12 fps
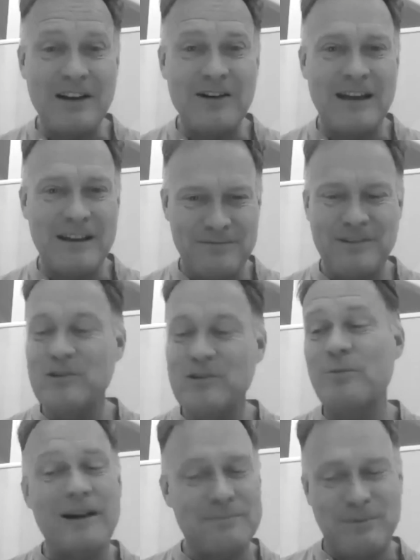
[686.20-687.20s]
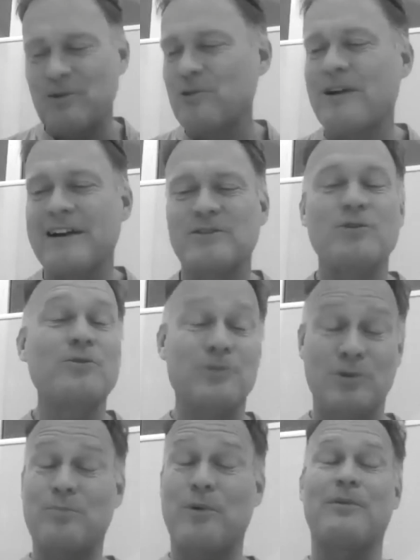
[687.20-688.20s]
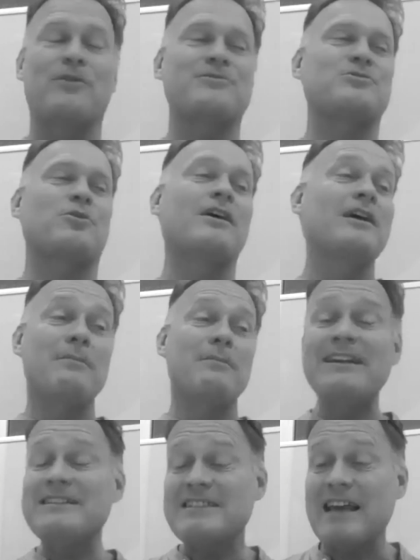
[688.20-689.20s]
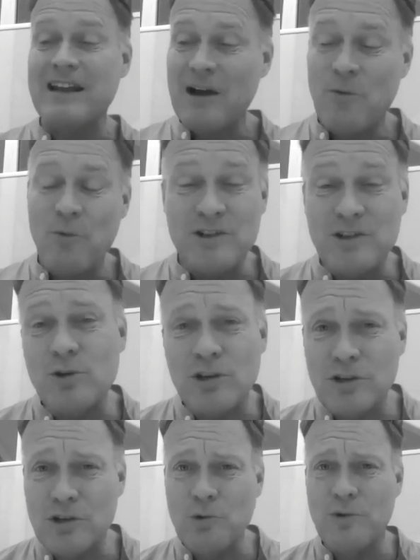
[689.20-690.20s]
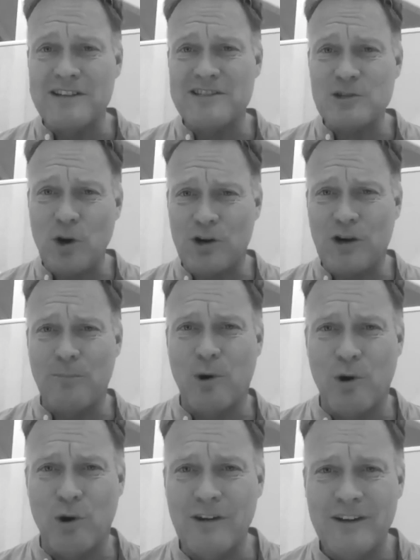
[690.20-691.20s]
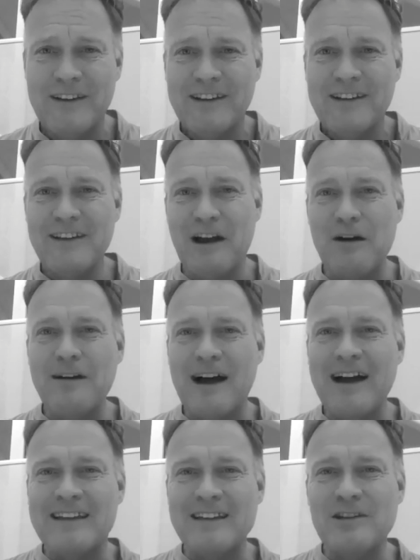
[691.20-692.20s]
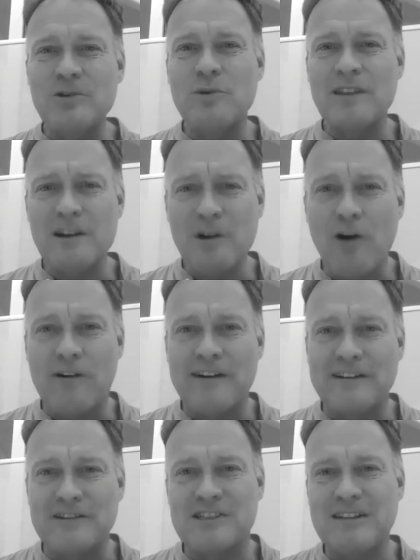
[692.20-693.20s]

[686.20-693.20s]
Okay, you might be. You probably know the story. But he's what you could do with a soccer ball, I could do with an orange.